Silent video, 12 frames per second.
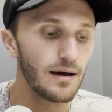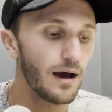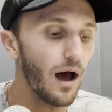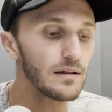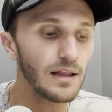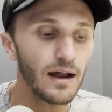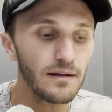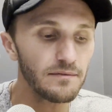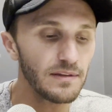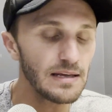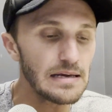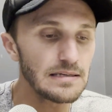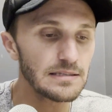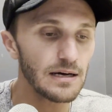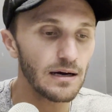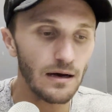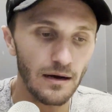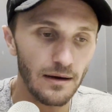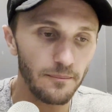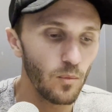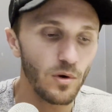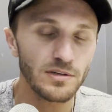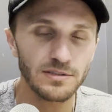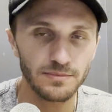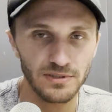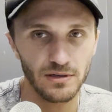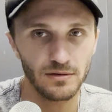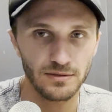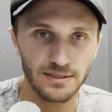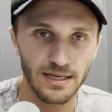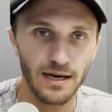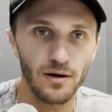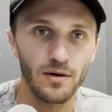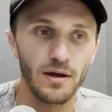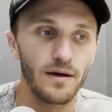a lot of these worship songs now,